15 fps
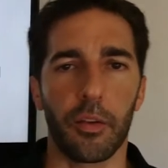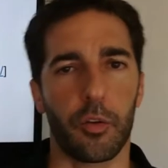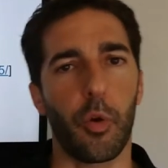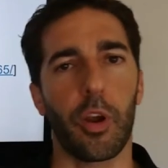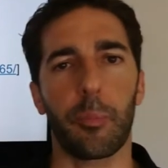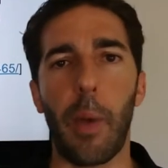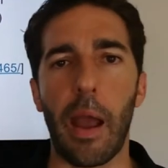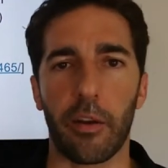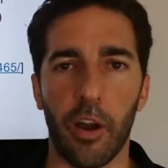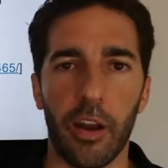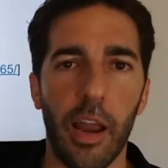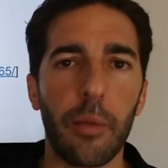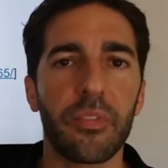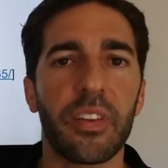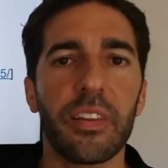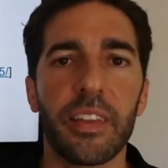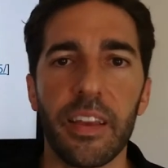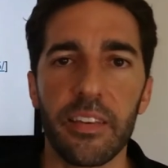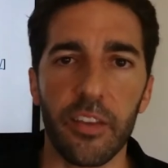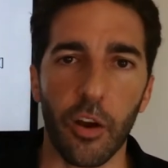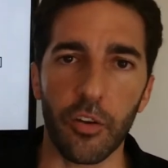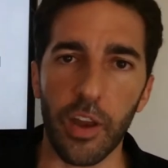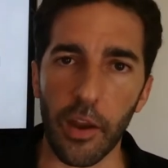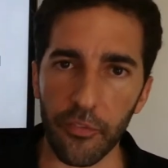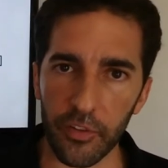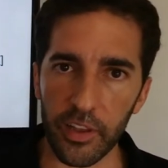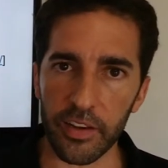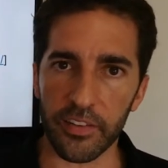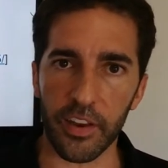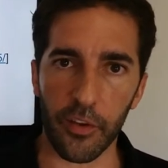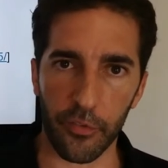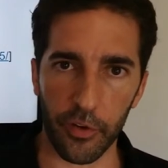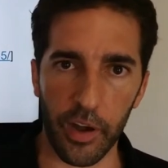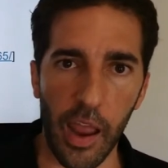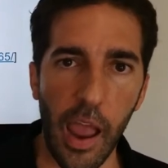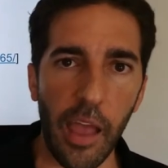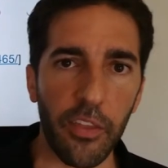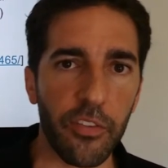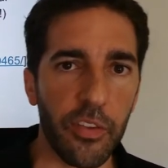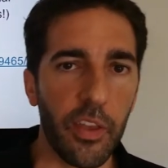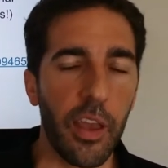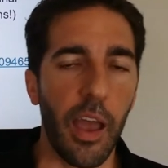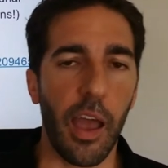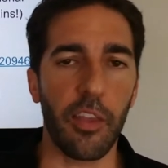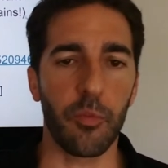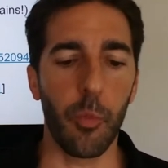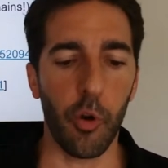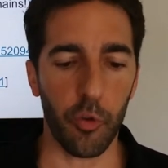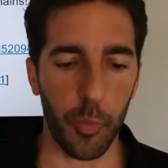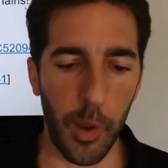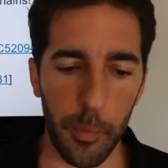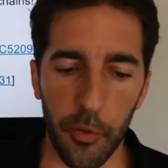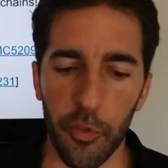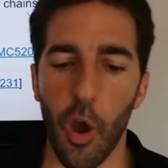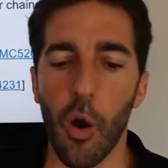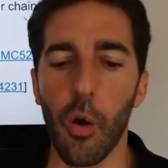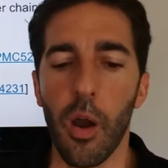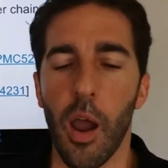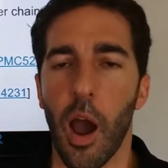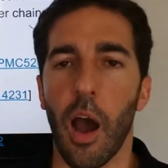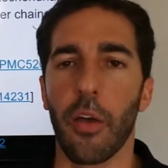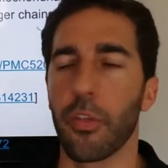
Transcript: quick background, MCTs are definitely different as most people know.